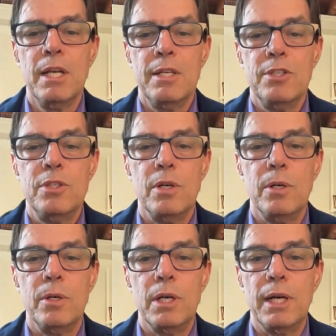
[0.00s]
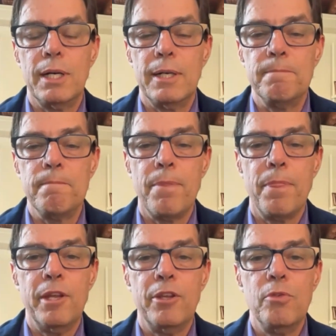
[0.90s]
So
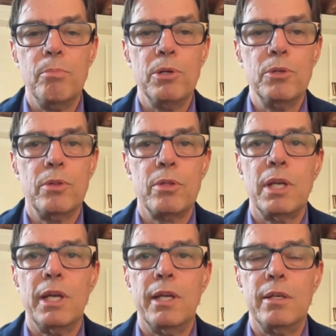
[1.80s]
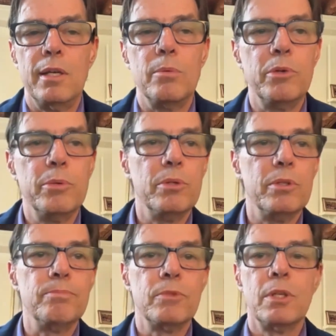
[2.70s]
thank you both, and we
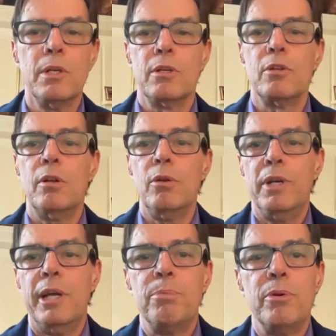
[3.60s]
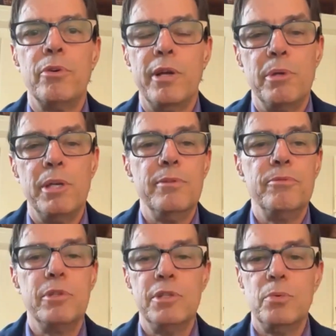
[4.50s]
will conclude our program here
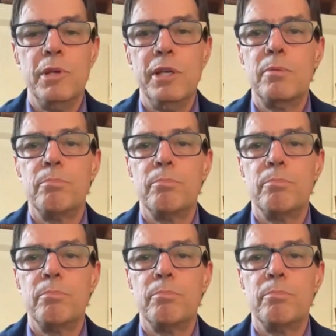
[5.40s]
for this week.